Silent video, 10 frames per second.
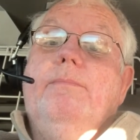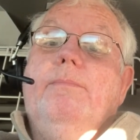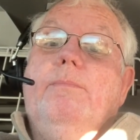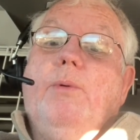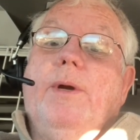
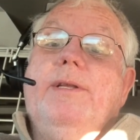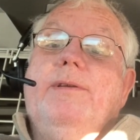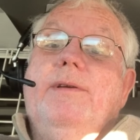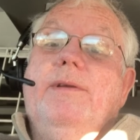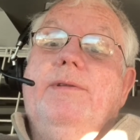Point
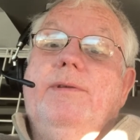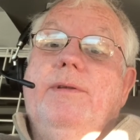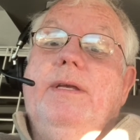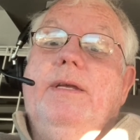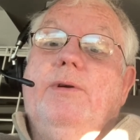to
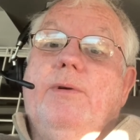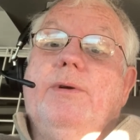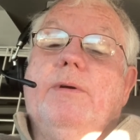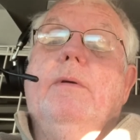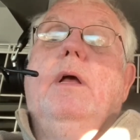the
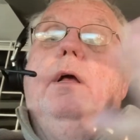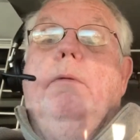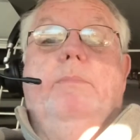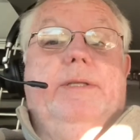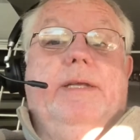Courier. But